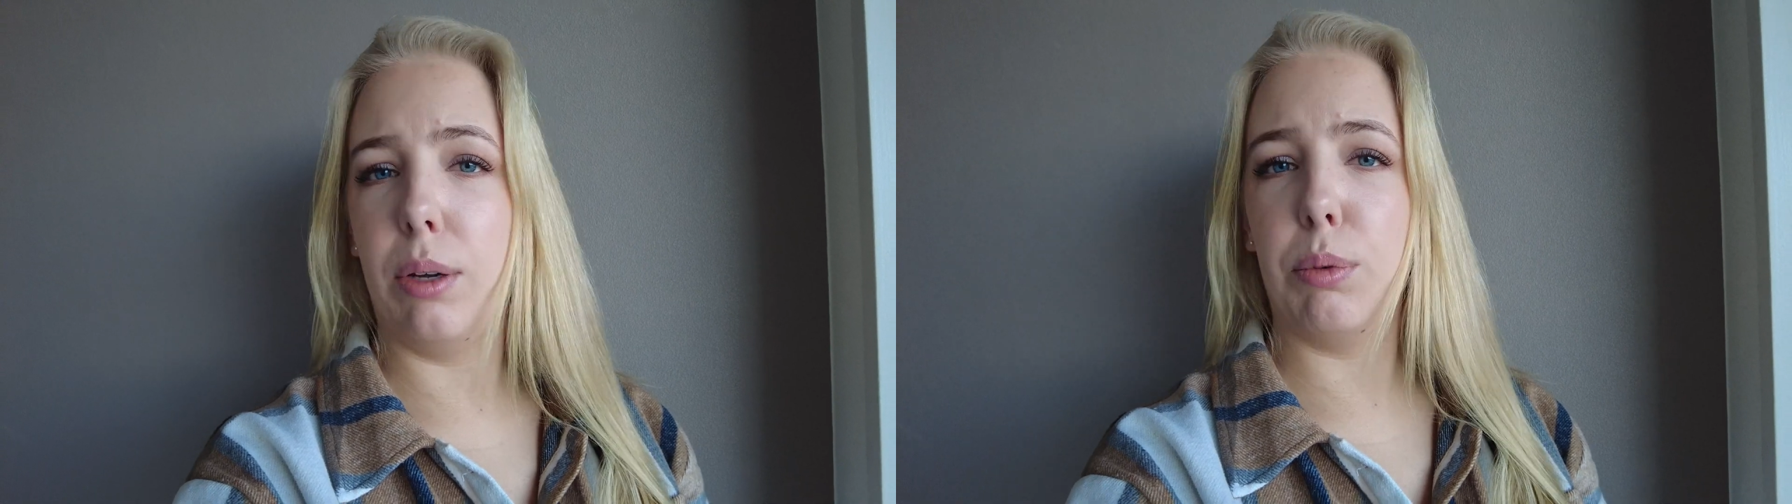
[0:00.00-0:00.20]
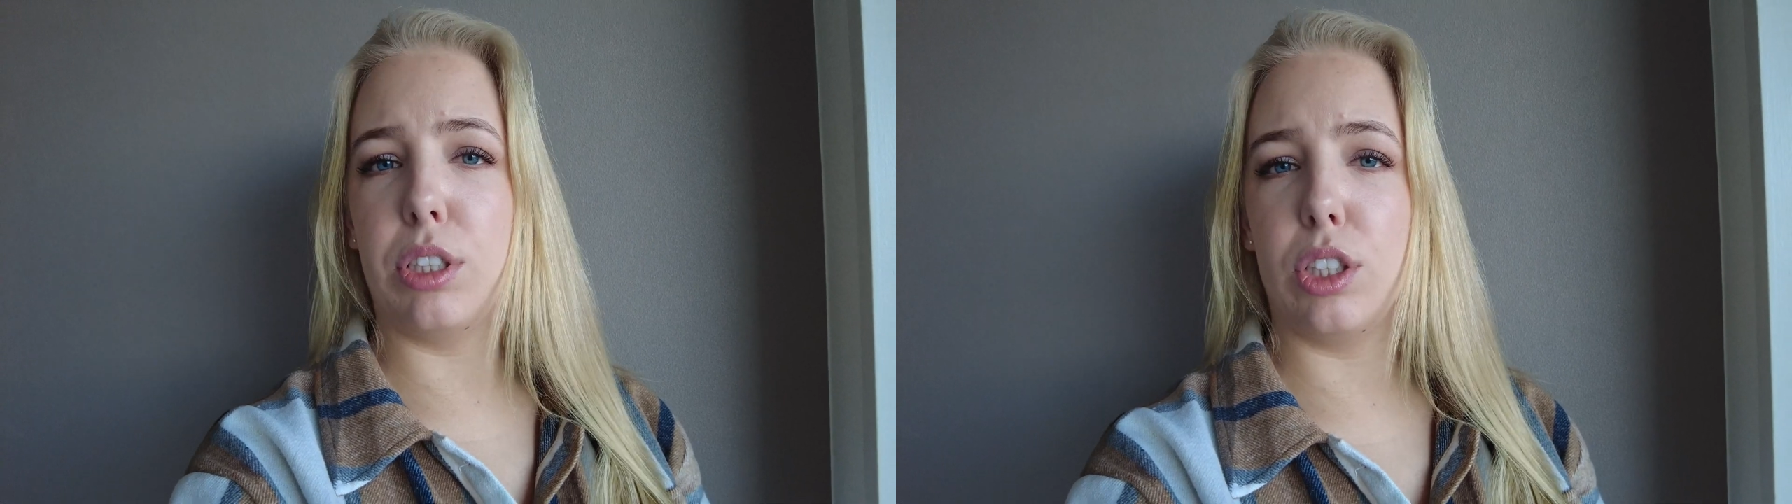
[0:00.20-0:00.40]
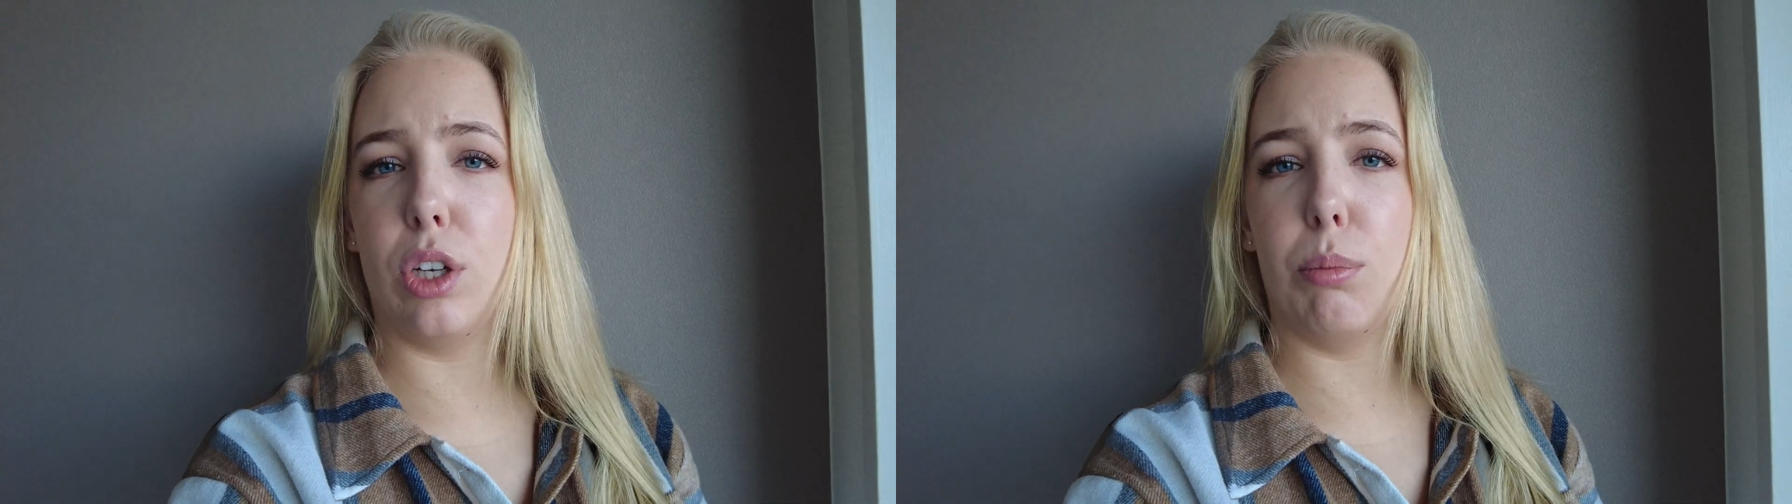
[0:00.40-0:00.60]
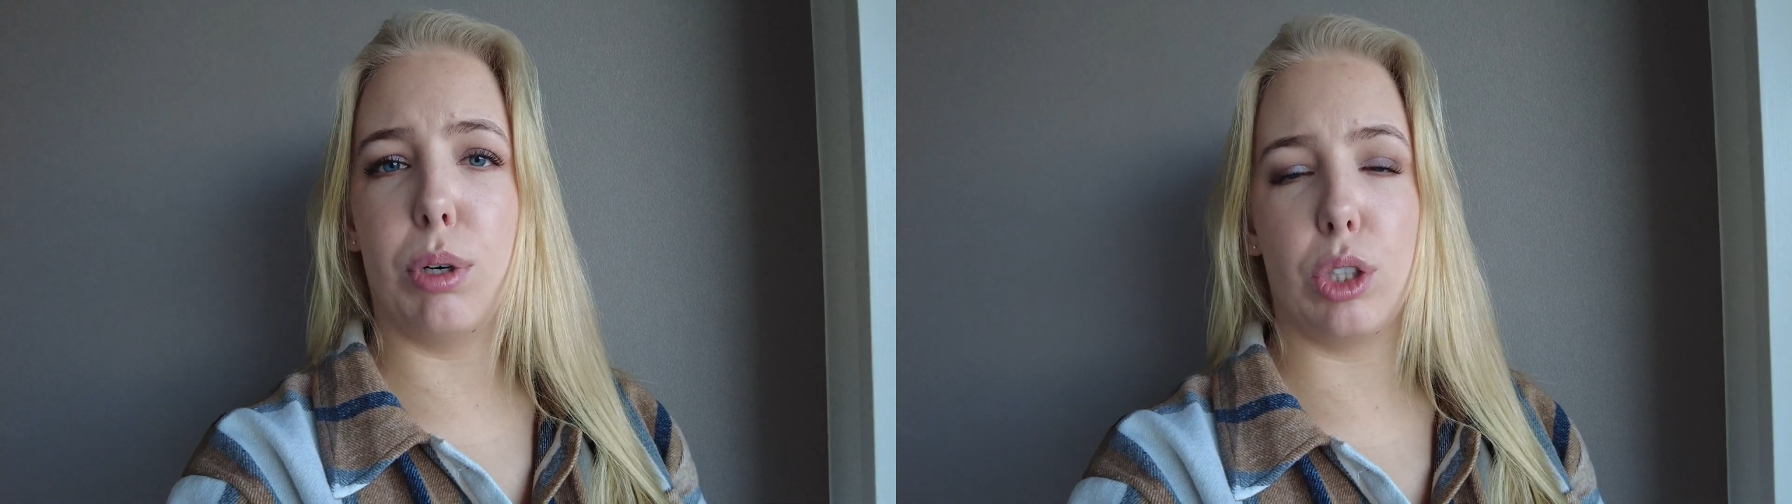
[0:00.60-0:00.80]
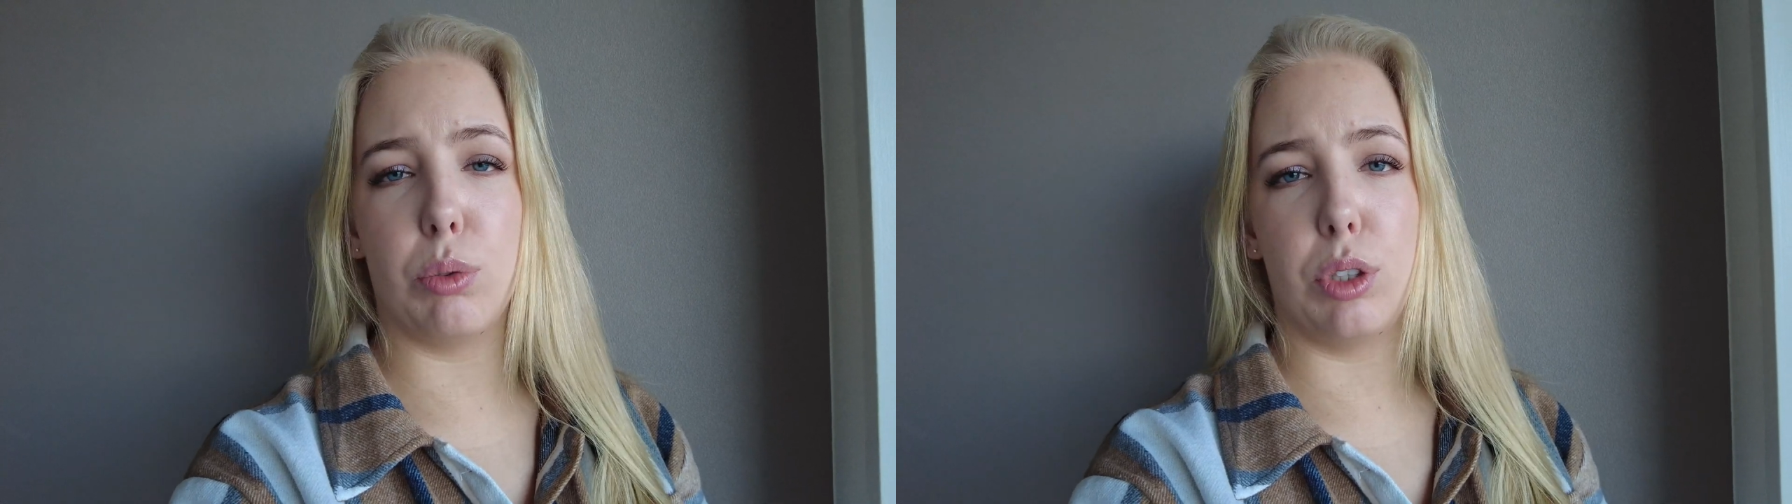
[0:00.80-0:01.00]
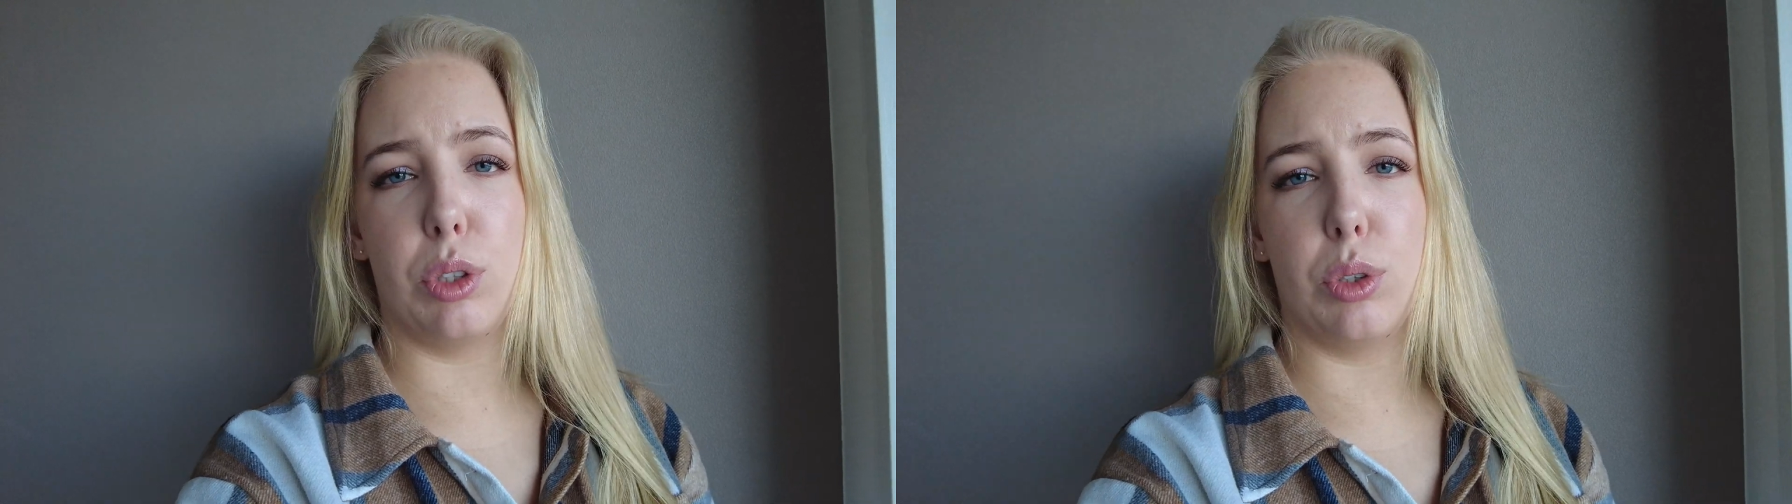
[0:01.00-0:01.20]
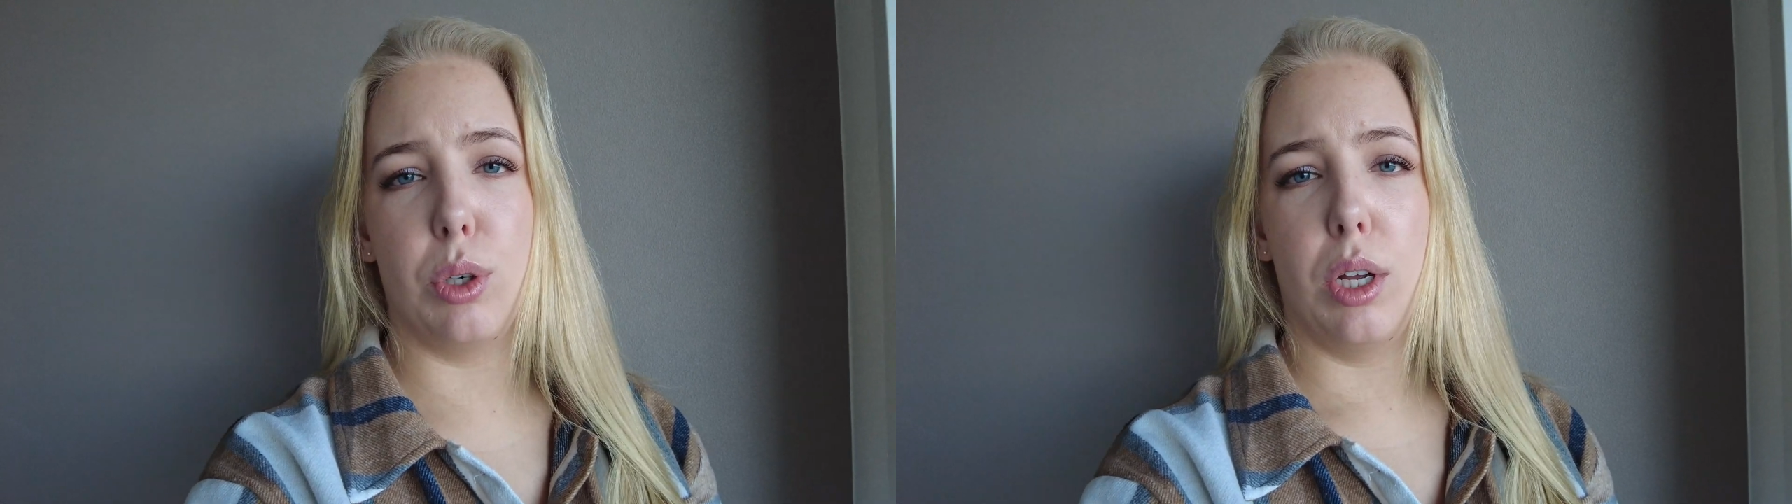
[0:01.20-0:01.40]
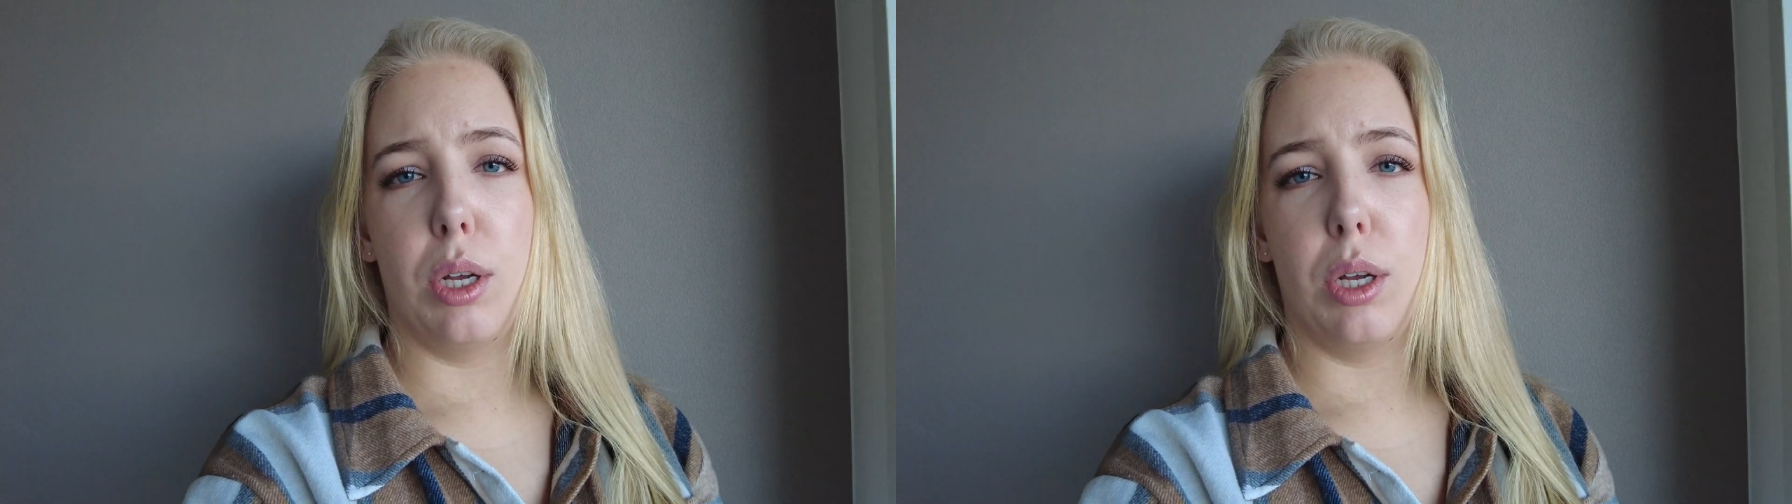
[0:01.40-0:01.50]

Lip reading: which is not much when you're